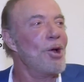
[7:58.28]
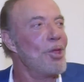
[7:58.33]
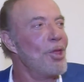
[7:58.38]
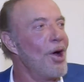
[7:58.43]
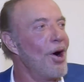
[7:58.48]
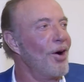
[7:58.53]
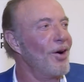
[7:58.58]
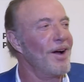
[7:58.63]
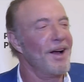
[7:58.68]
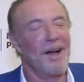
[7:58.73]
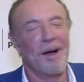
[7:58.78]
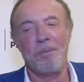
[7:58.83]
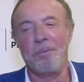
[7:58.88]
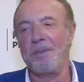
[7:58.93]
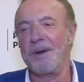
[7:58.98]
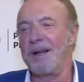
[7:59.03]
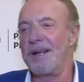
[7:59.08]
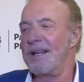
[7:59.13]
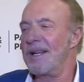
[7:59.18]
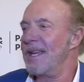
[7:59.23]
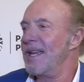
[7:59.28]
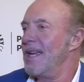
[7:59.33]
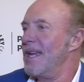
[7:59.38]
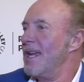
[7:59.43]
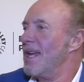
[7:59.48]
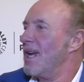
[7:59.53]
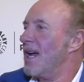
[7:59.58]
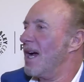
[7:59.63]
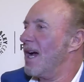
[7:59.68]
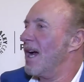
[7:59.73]
No, um,
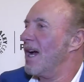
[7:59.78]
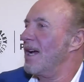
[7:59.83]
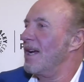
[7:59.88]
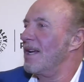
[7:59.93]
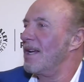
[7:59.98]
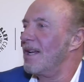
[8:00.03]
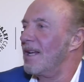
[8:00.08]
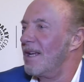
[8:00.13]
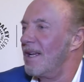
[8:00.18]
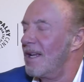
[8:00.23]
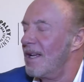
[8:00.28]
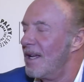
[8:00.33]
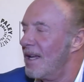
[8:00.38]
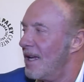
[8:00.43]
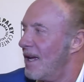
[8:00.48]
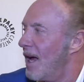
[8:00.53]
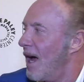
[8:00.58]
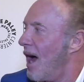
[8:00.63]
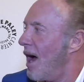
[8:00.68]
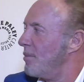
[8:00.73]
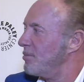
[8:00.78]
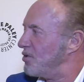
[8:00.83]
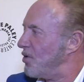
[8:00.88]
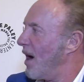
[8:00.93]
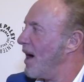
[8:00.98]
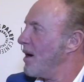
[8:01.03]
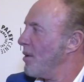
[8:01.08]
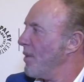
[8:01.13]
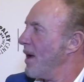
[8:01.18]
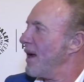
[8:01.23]
he. Uh, I'm
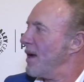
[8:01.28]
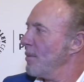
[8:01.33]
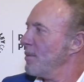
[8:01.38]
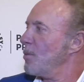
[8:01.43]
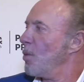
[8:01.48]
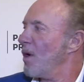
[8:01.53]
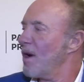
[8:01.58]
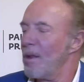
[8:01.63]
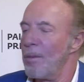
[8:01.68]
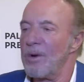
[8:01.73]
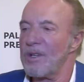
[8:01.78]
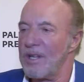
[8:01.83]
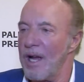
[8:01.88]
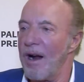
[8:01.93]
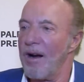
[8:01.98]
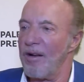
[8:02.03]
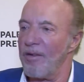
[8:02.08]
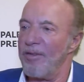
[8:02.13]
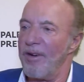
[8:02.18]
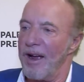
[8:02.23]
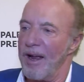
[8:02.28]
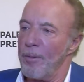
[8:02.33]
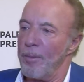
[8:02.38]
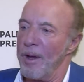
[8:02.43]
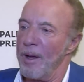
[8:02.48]
trying to make him one of the most horrifying